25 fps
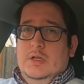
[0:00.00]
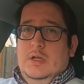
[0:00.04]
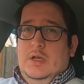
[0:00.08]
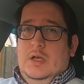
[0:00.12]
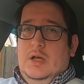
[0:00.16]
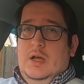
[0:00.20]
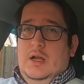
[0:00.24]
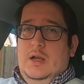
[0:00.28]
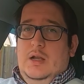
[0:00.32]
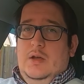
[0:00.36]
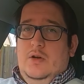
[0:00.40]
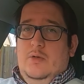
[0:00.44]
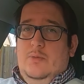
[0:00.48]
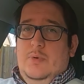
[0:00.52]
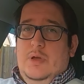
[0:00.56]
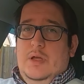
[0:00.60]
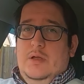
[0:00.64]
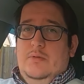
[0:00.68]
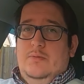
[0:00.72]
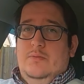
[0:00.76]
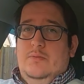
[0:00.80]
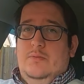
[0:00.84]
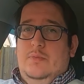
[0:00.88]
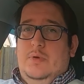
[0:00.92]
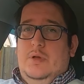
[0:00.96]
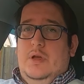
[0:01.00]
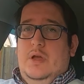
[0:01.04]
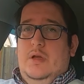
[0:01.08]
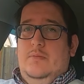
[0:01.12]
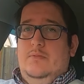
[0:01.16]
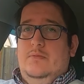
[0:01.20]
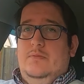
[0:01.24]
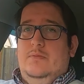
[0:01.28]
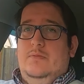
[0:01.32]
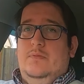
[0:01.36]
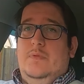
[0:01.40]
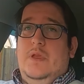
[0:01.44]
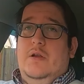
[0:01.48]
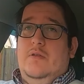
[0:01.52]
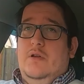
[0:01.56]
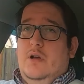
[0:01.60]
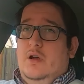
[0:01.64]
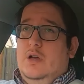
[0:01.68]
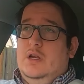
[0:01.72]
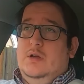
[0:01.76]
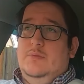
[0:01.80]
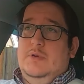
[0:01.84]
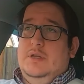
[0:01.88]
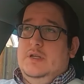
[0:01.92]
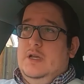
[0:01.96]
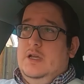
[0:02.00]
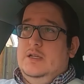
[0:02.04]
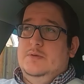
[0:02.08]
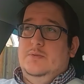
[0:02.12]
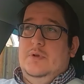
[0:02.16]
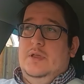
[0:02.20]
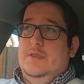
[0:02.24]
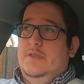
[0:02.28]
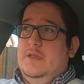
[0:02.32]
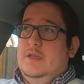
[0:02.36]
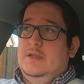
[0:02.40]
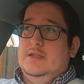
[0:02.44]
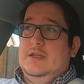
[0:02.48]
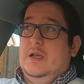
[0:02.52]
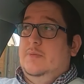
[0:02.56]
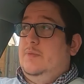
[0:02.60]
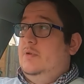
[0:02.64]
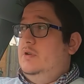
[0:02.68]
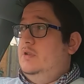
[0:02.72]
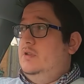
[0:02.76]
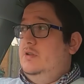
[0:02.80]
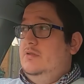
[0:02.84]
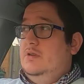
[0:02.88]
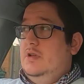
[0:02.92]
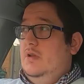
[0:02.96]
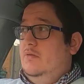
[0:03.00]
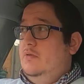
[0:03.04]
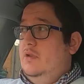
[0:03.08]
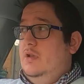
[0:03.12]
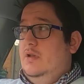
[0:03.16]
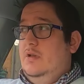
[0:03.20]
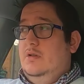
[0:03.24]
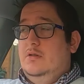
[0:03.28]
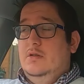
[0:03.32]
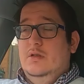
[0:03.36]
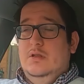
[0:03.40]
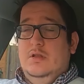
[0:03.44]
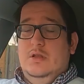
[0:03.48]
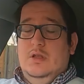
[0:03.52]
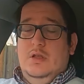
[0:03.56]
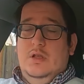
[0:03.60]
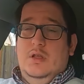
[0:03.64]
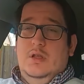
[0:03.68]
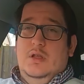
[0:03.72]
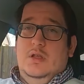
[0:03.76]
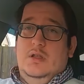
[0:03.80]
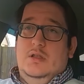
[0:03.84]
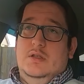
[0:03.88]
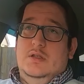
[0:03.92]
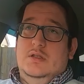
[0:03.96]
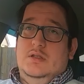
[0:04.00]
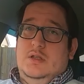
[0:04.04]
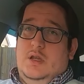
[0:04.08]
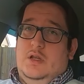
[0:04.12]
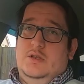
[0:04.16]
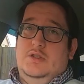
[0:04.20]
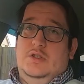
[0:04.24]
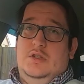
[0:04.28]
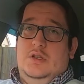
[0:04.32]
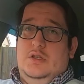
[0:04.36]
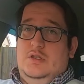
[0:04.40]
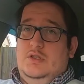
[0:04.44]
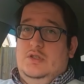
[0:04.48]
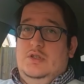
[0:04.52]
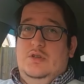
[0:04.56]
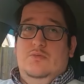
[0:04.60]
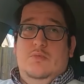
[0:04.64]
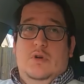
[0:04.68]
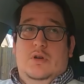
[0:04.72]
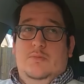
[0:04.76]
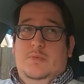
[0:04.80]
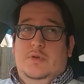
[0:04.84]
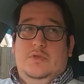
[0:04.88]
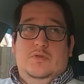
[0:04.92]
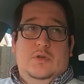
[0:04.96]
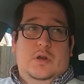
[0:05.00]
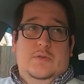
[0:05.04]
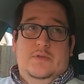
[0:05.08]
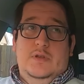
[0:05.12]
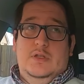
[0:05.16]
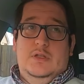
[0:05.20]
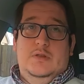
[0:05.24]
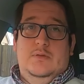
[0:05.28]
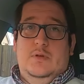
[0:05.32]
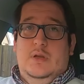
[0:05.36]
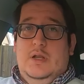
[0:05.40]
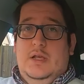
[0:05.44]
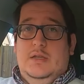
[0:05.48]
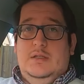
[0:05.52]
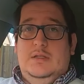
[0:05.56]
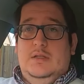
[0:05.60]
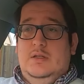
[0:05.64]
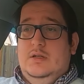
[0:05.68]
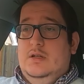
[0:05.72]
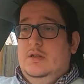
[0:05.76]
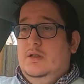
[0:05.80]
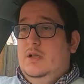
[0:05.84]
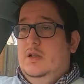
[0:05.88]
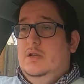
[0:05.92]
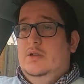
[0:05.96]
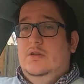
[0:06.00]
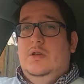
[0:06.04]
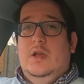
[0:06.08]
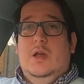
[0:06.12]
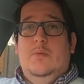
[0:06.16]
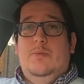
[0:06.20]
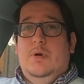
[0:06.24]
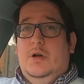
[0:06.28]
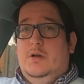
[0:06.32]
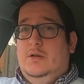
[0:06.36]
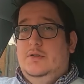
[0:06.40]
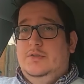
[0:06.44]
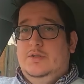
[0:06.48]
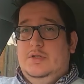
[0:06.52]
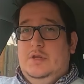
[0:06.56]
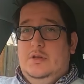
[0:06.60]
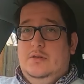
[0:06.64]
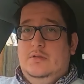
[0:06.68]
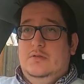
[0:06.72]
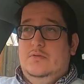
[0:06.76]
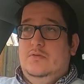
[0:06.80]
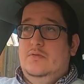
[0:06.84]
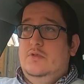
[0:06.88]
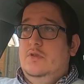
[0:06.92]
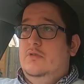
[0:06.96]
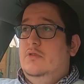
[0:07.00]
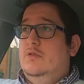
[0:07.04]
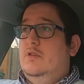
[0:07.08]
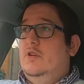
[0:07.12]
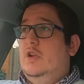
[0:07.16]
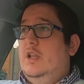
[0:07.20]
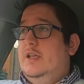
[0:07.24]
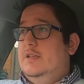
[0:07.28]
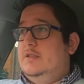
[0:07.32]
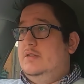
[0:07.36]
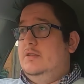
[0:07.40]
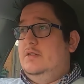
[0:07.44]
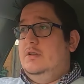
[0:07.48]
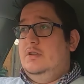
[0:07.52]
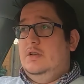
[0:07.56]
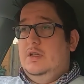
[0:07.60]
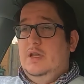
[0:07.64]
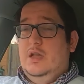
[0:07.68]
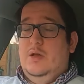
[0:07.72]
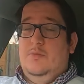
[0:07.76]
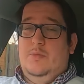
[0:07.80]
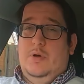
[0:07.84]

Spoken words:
a little bit, but there are going to be days where things happen and you don't earn, such as you might be driving to a lesson and then you get a puncture, or you're on a lesson and you get a